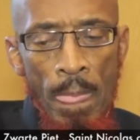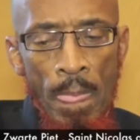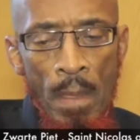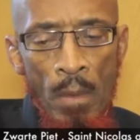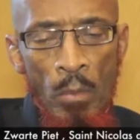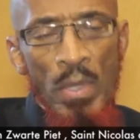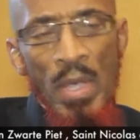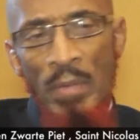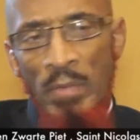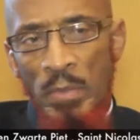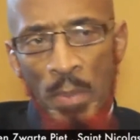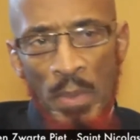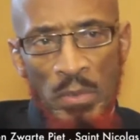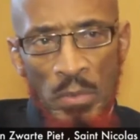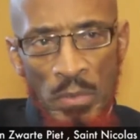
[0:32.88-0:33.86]
we have a
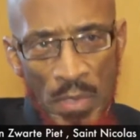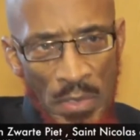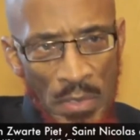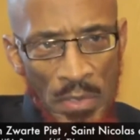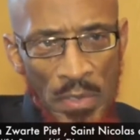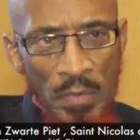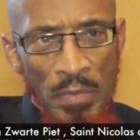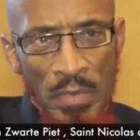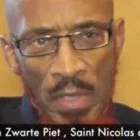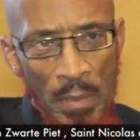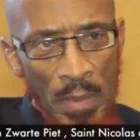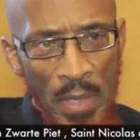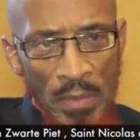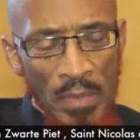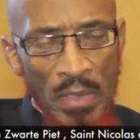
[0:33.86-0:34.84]
special sensitivity
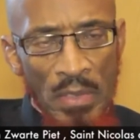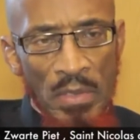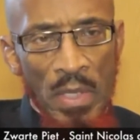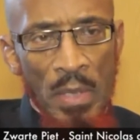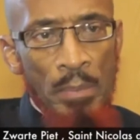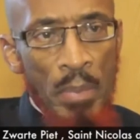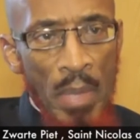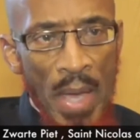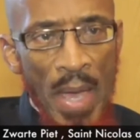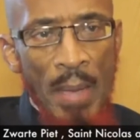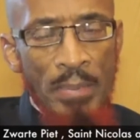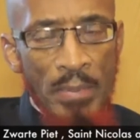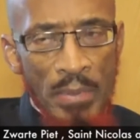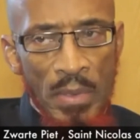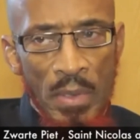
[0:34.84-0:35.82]
about this that
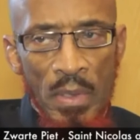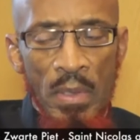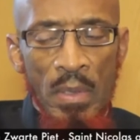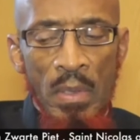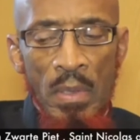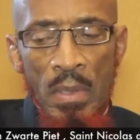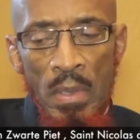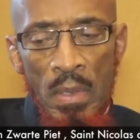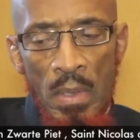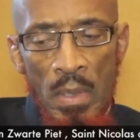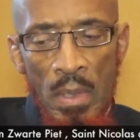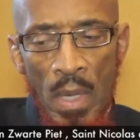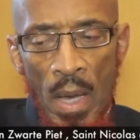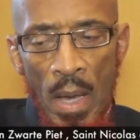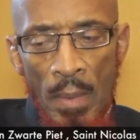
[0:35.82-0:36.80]
perhaps
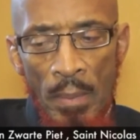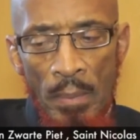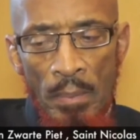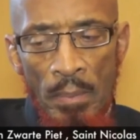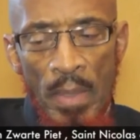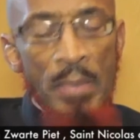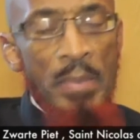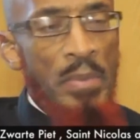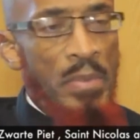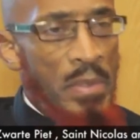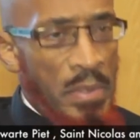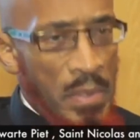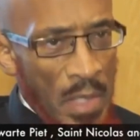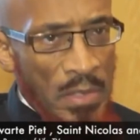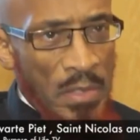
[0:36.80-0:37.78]
maybe the
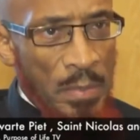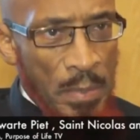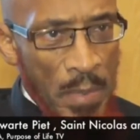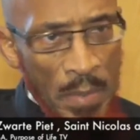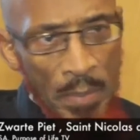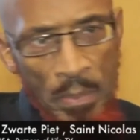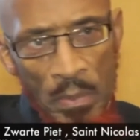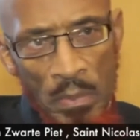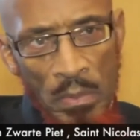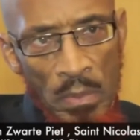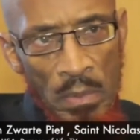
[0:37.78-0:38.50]
Dutch people